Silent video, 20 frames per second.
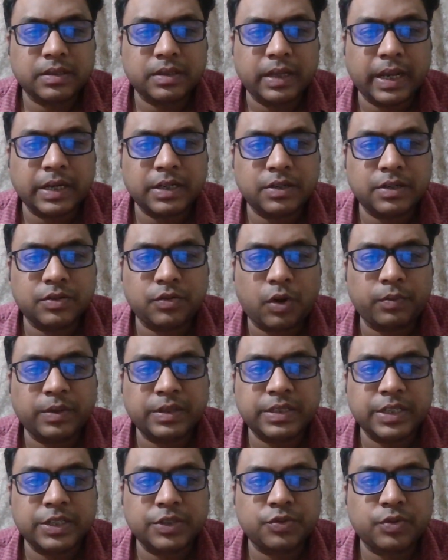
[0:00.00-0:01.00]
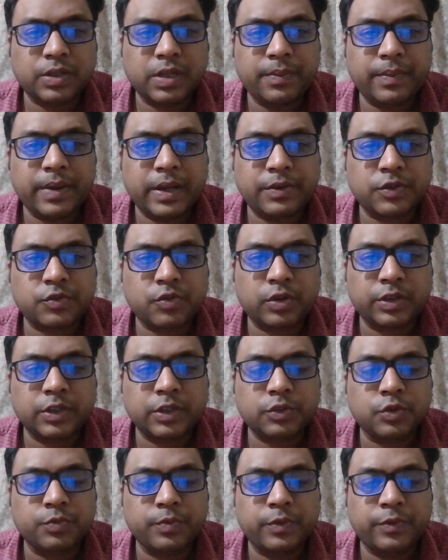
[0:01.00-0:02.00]
had normal sensorium, I was
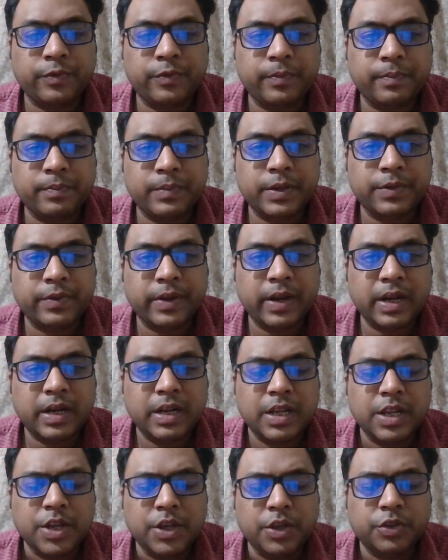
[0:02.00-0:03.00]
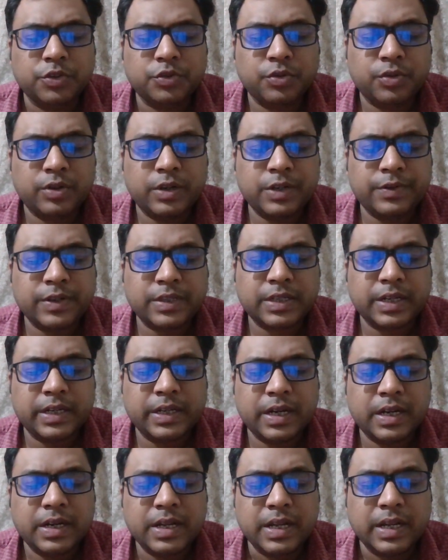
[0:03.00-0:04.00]
talking to me well, so it was
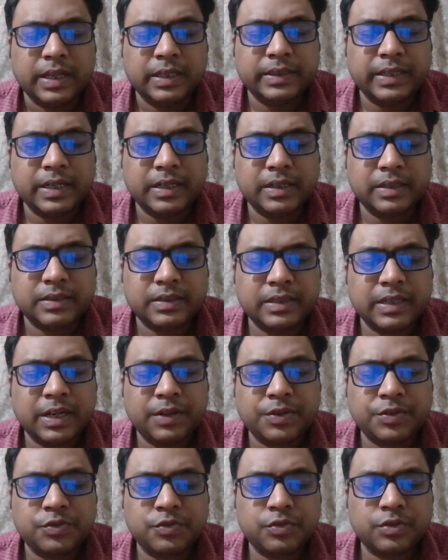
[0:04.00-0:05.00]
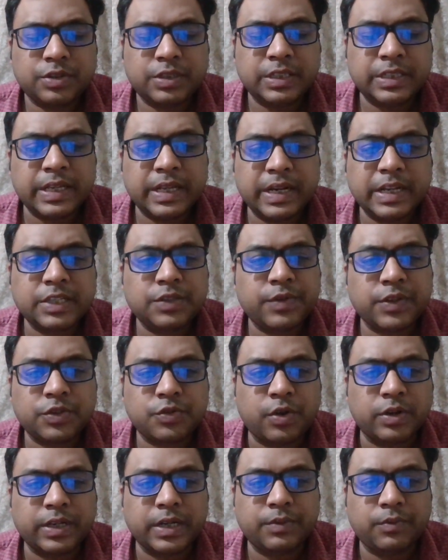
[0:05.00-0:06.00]
clear that a CNS was
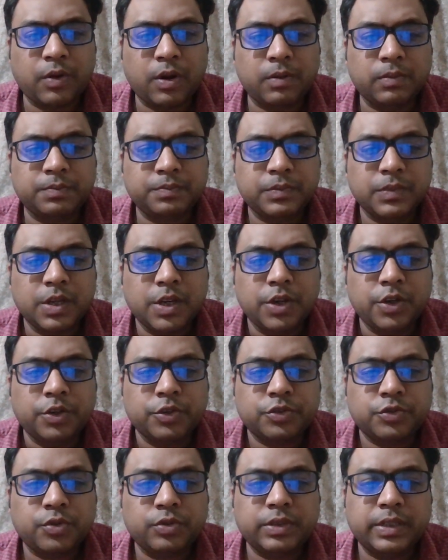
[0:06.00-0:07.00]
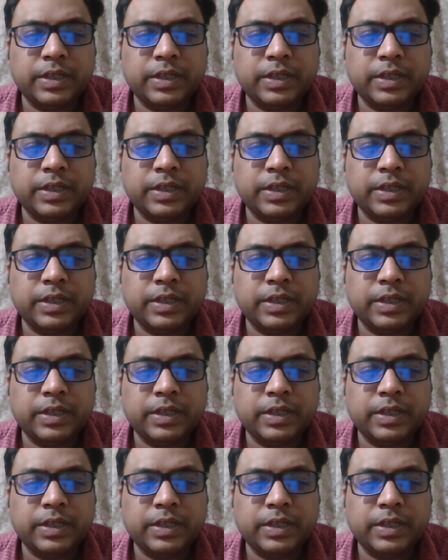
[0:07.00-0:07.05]
not involved. So